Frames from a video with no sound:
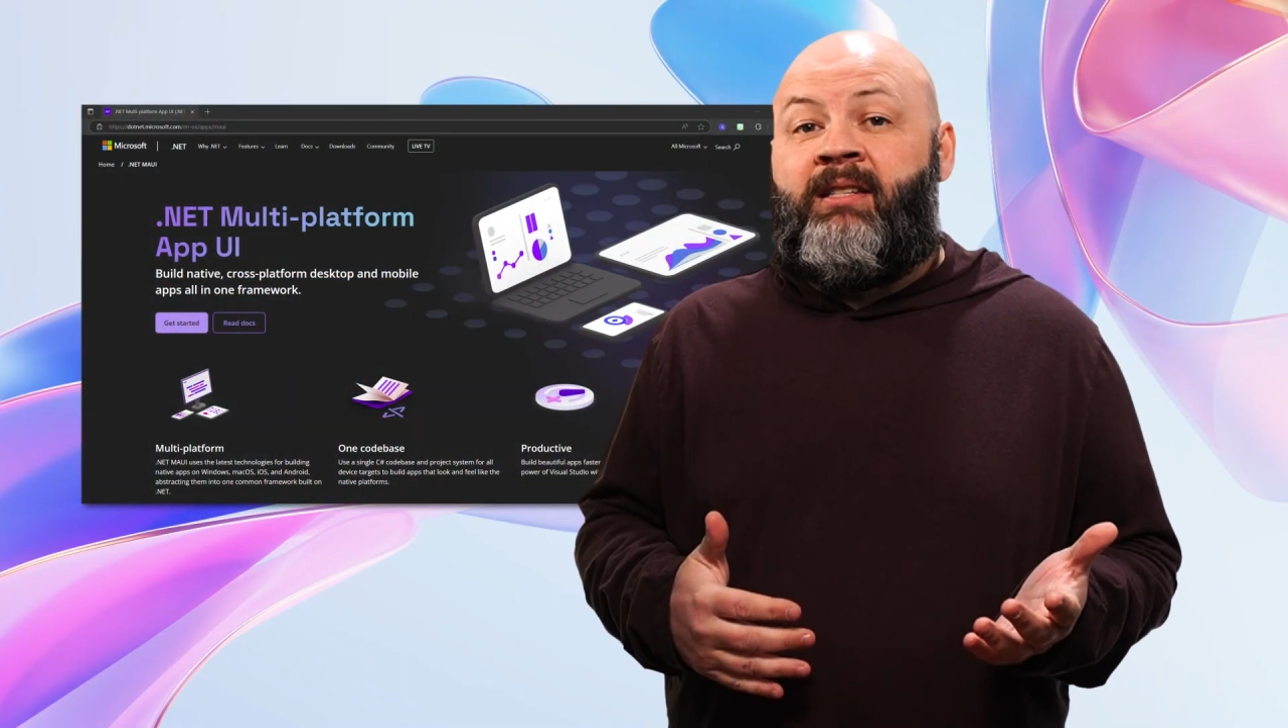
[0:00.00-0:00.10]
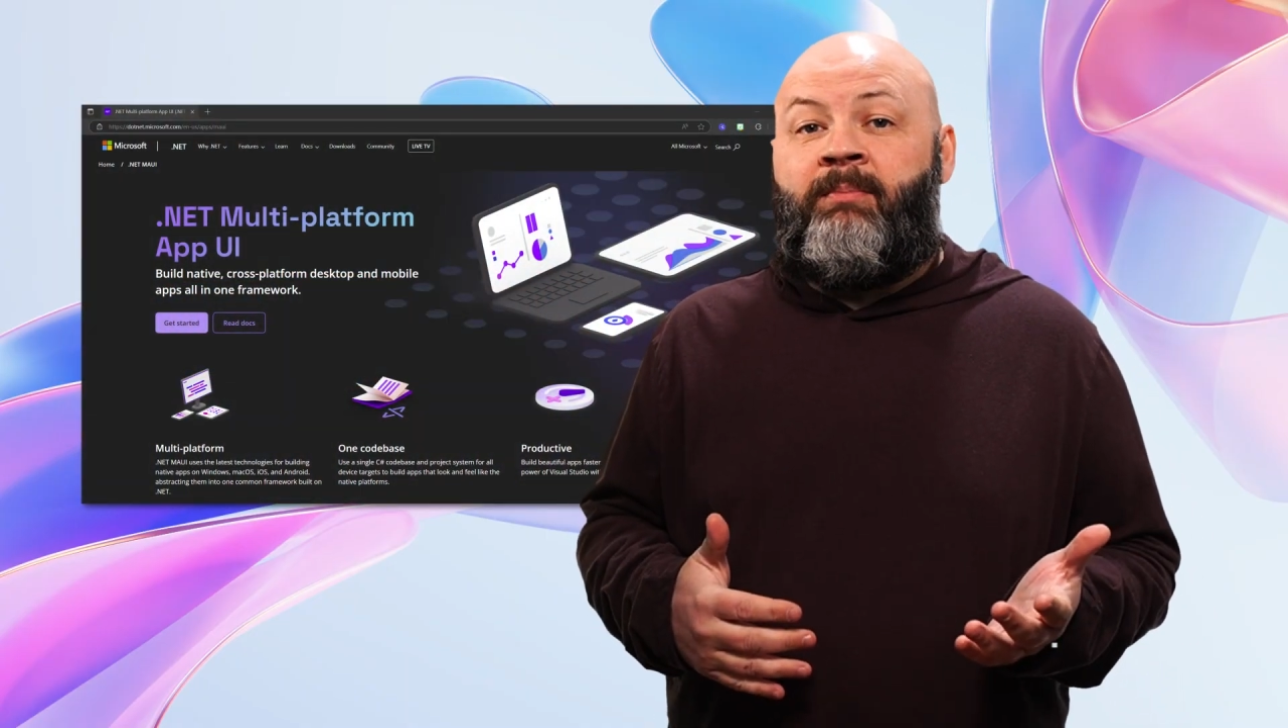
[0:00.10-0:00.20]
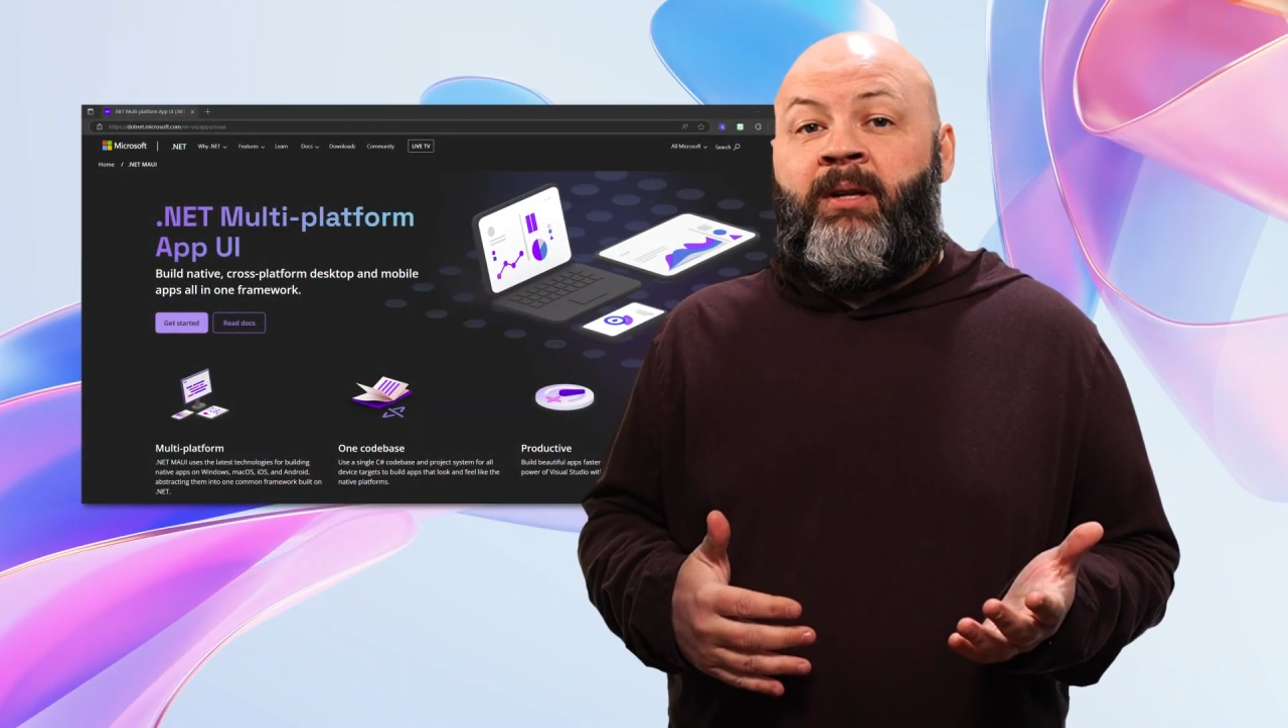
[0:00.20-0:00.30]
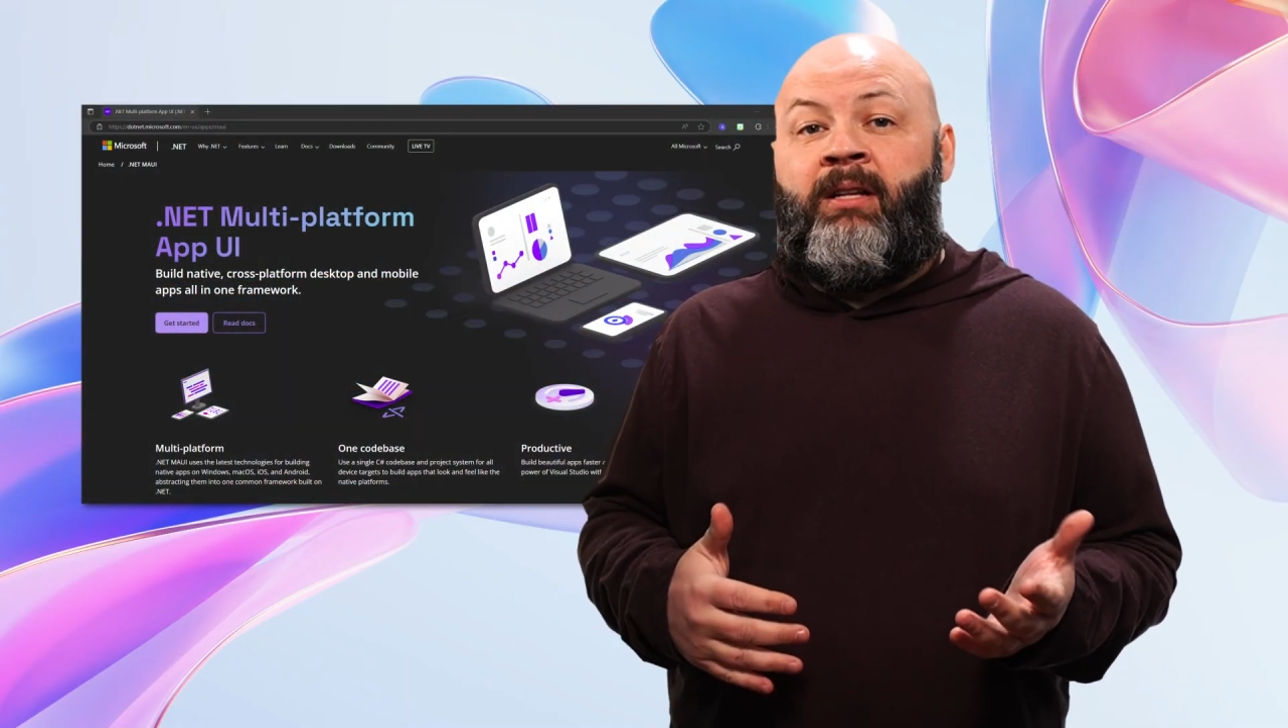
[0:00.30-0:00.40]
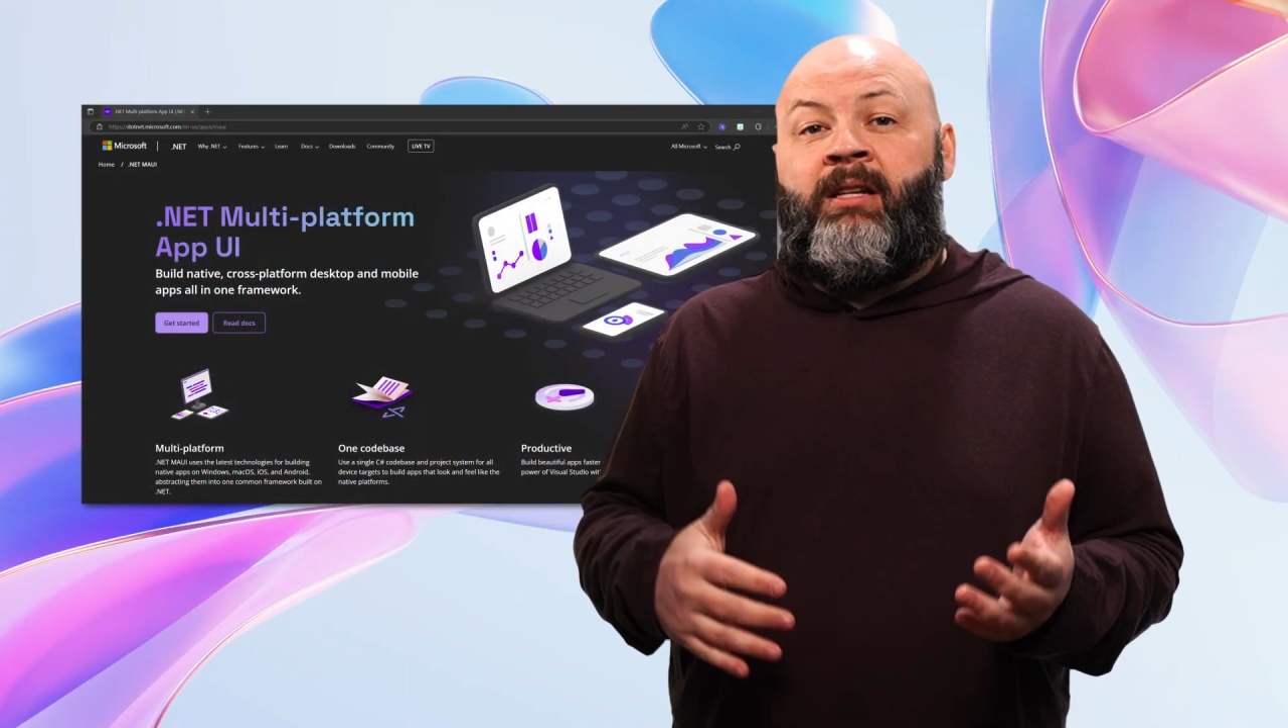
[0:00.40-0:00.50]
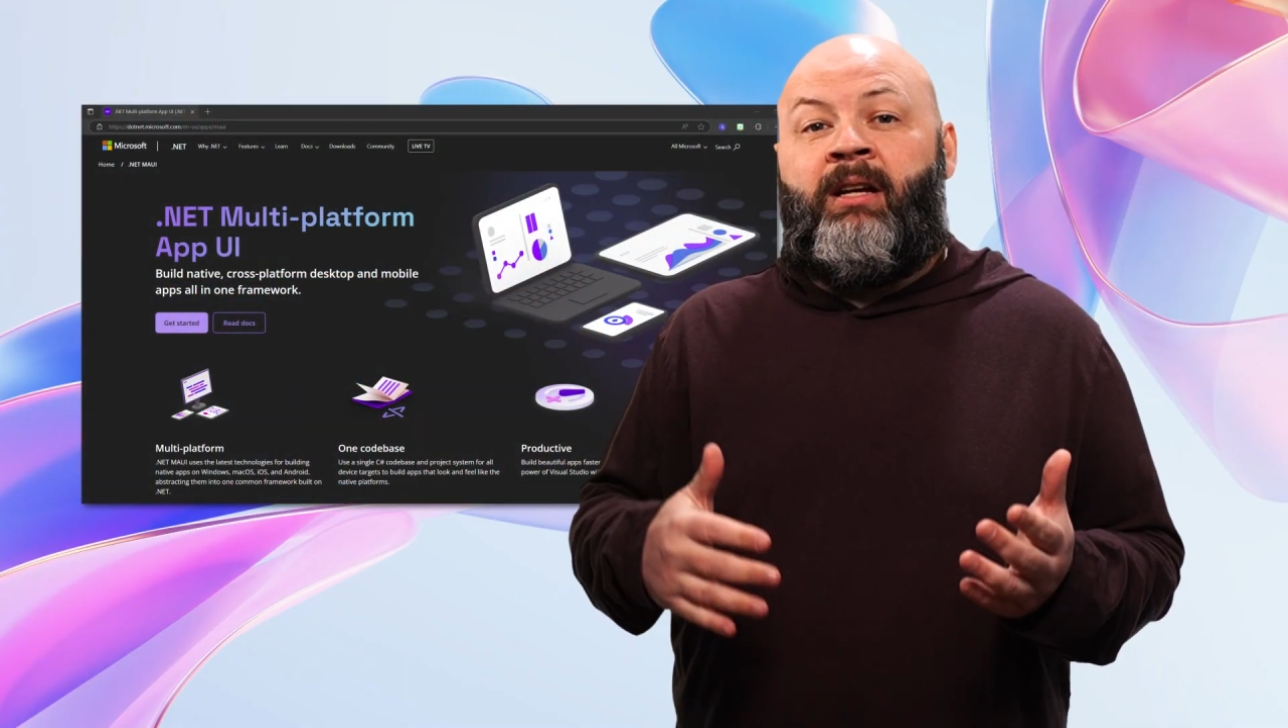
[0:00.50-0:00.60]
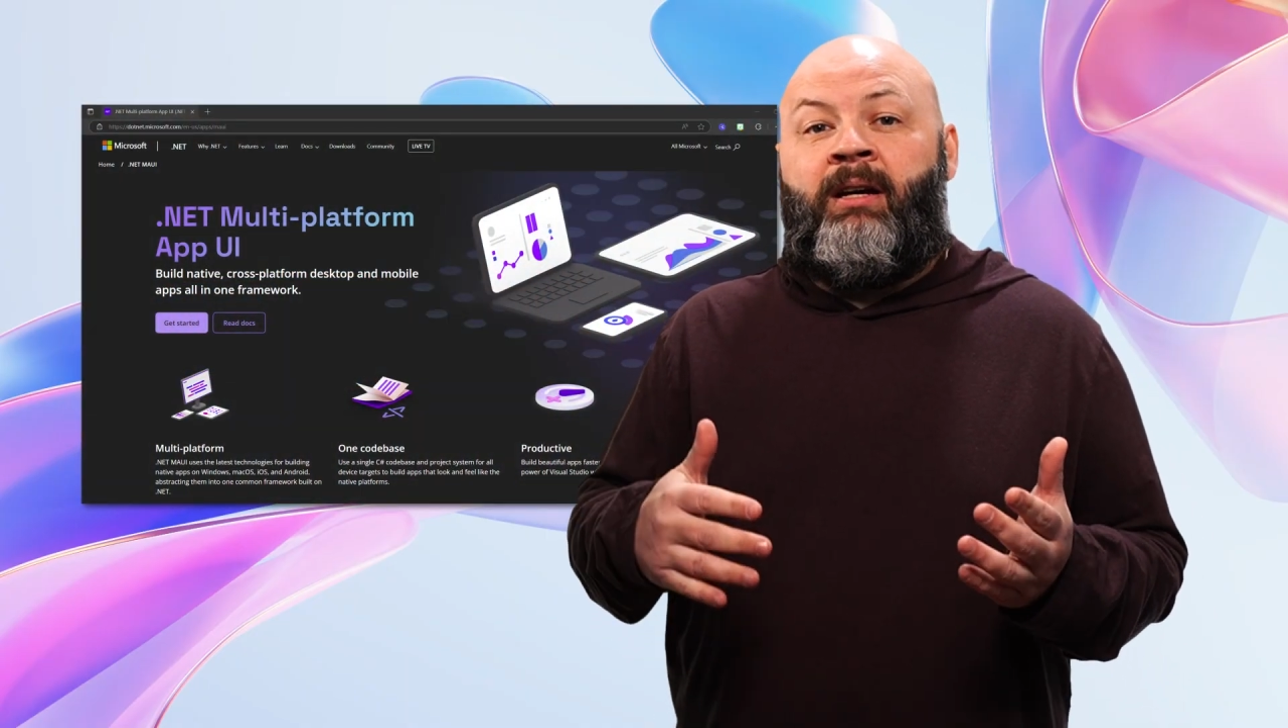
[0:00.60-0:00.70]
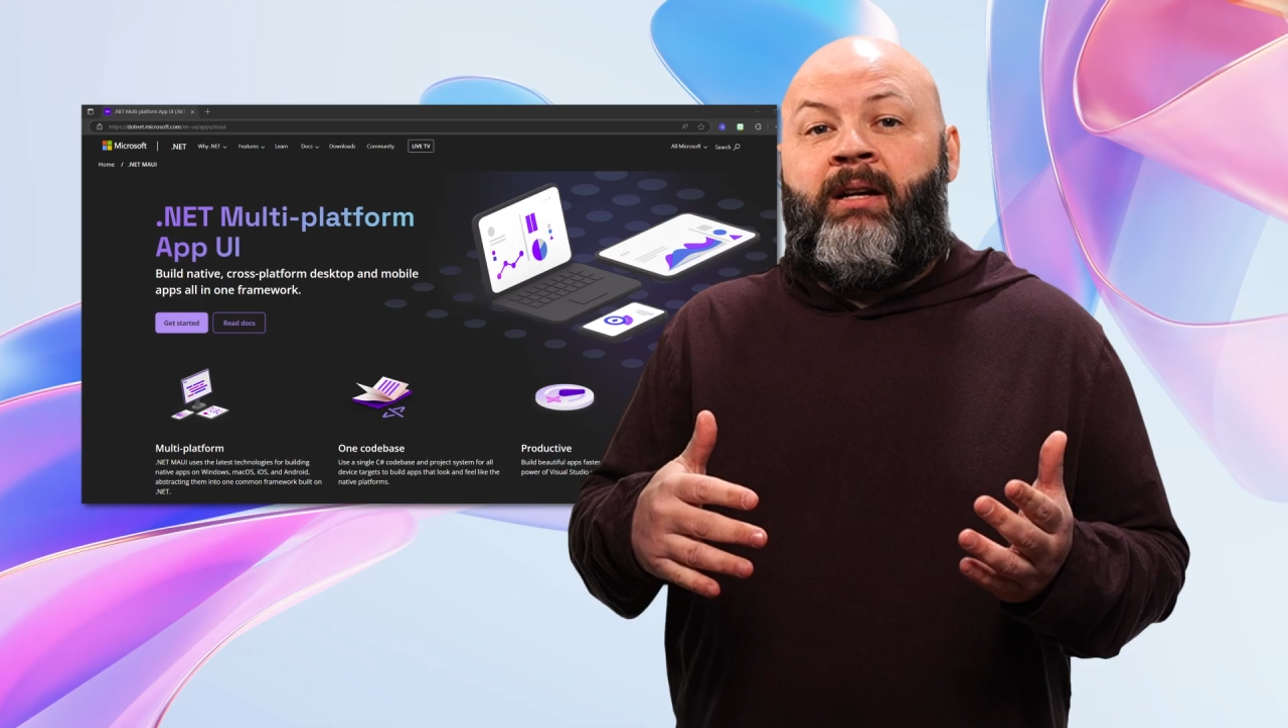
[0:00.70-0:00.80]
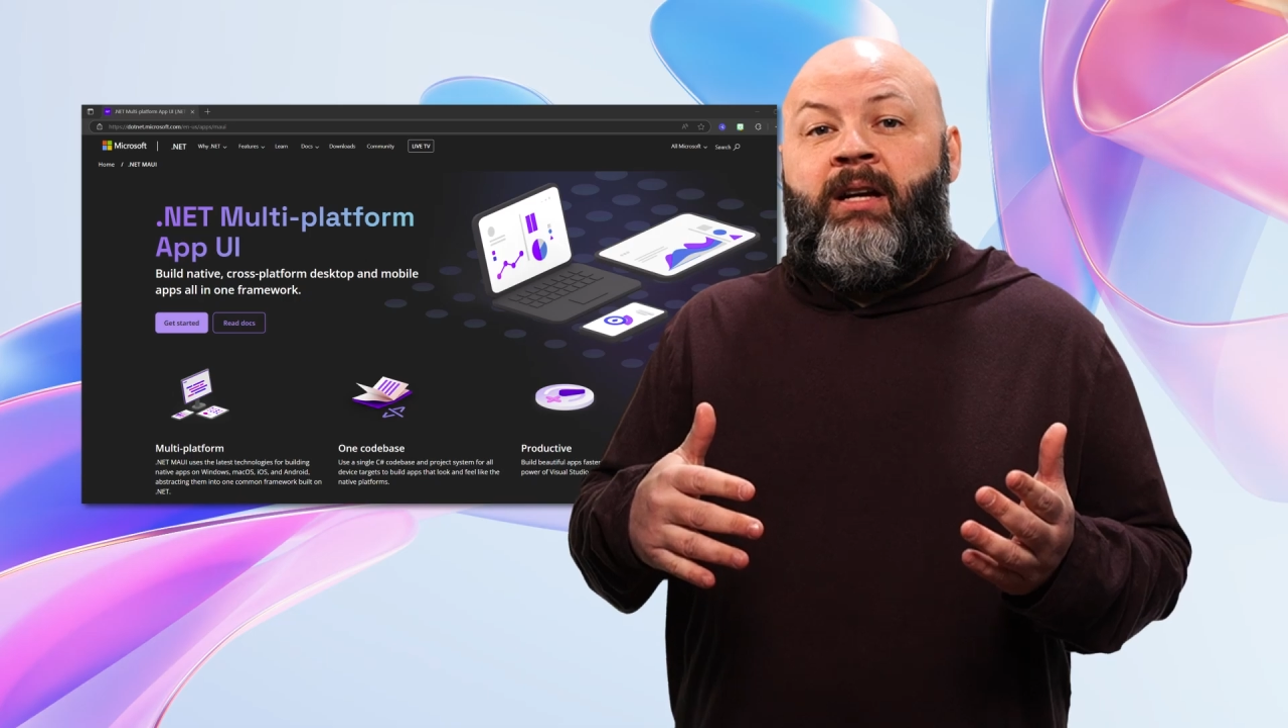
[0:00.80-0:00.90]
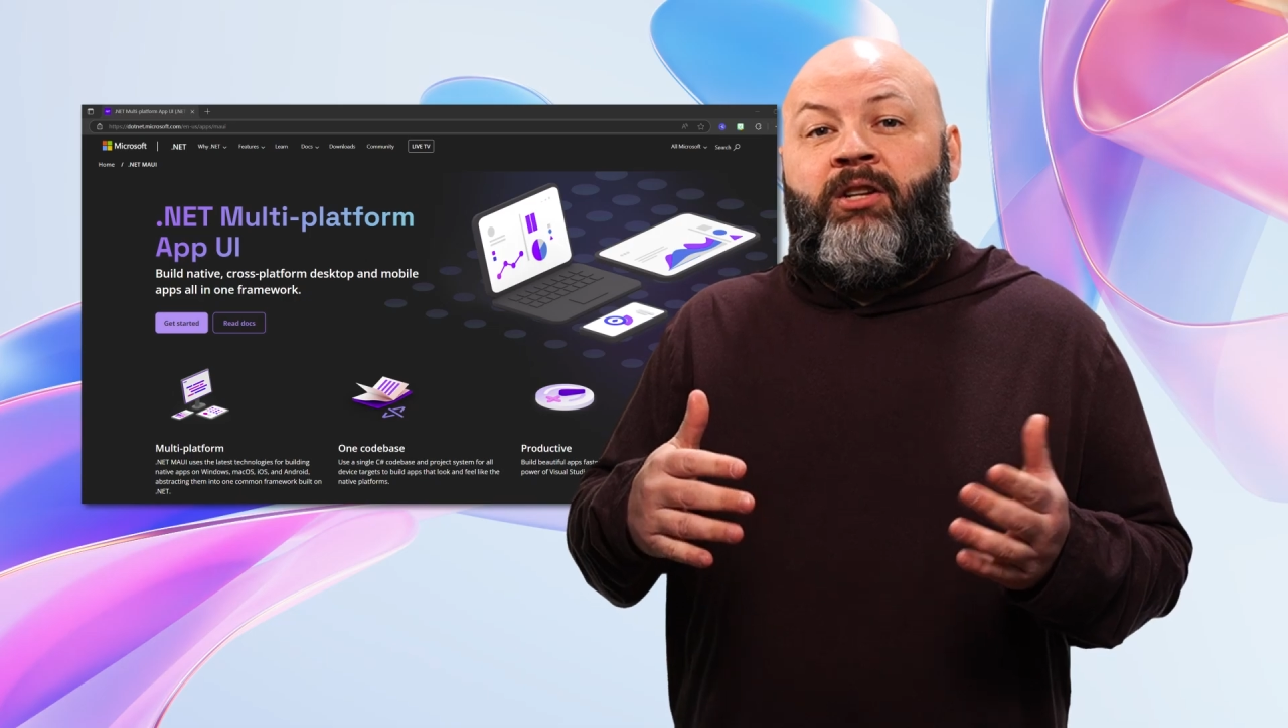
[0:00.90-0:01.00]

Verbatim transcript: ability to